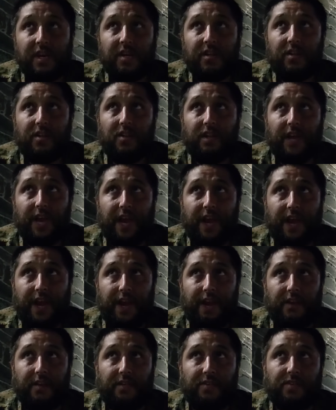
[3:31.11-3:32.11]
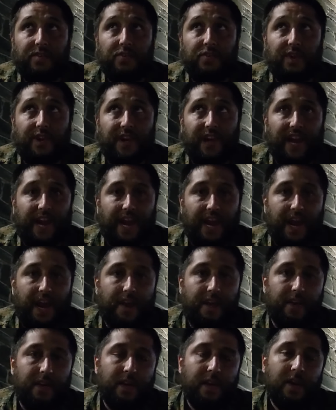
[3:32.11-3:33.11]
leading to the need
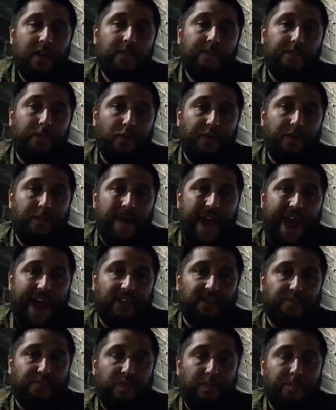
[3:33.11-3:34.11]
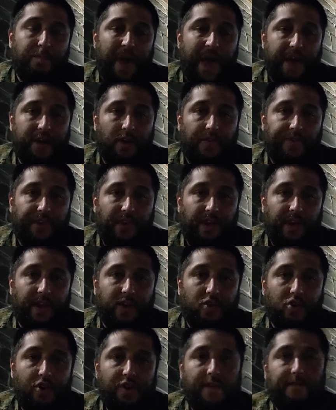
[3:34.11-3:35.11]
for the maximum penalty it
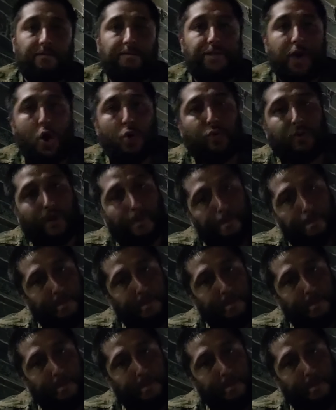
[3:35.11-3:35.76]
could invoke,